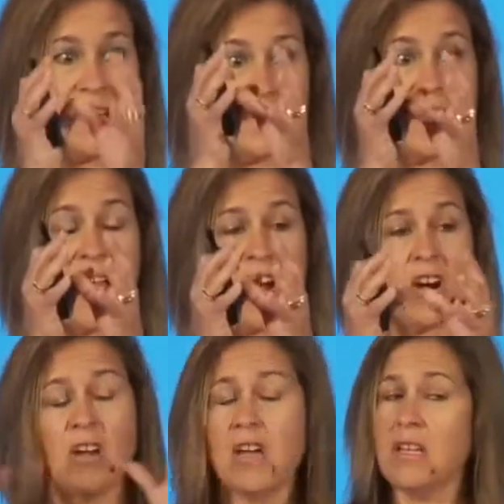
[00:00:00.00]
It's
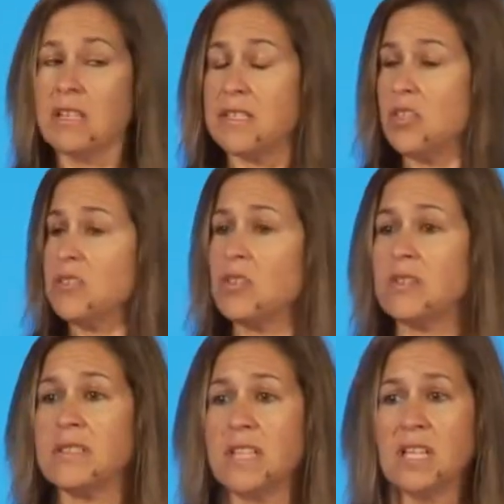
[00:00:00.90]
there. Still sort
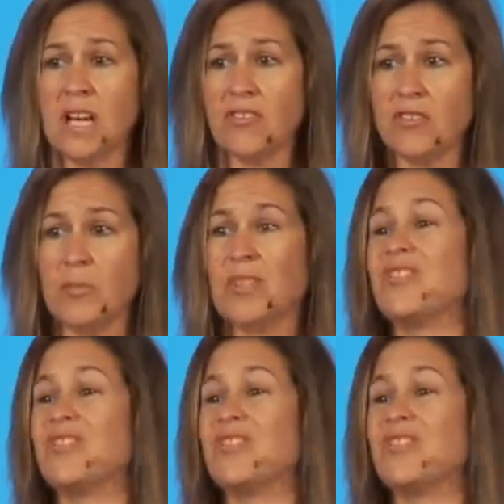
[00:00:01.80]
of see the other two balls.